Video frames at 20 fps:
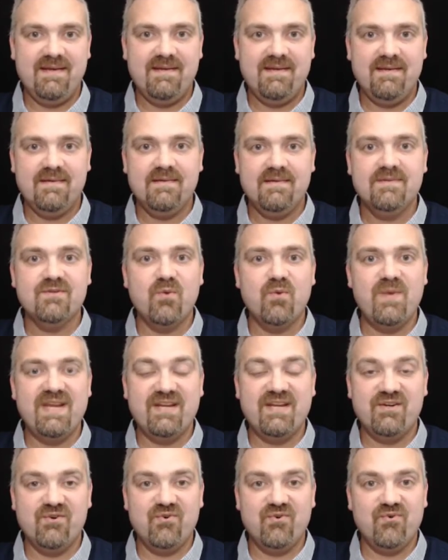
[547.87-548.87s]
so we
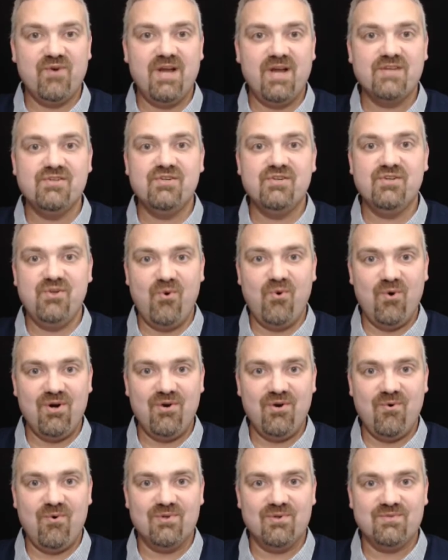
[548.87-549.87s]
can crush your
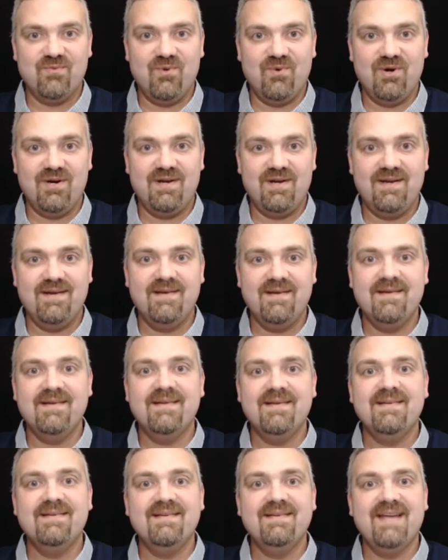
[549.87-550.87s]
coursework
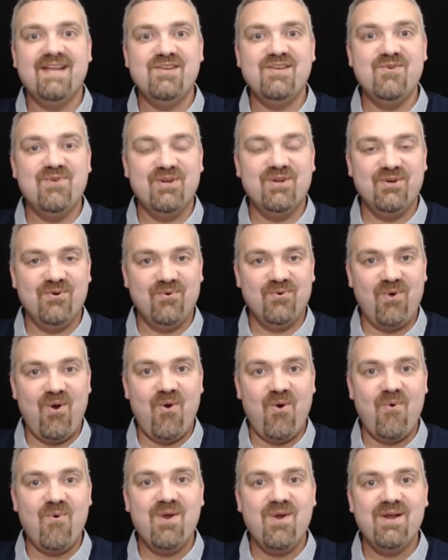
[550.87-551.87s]
and you can
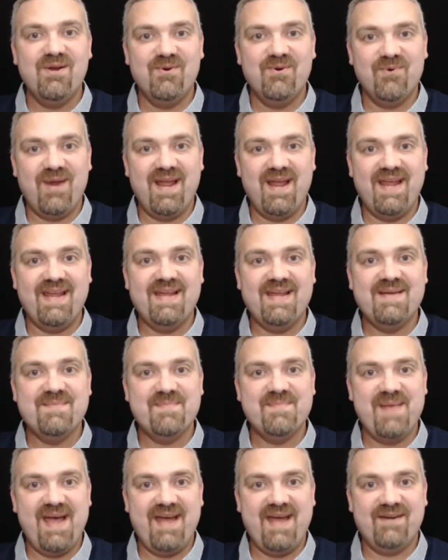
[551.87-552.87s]
grow gray
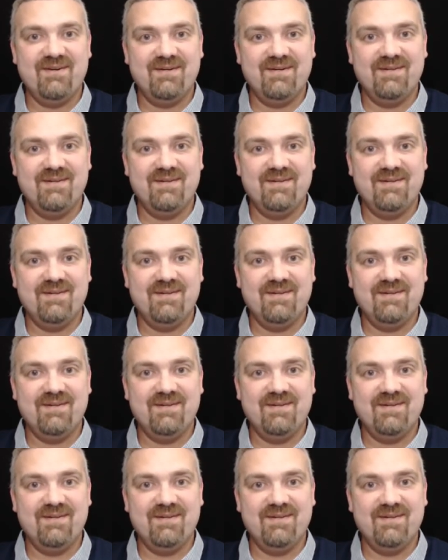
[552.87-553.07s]
matter.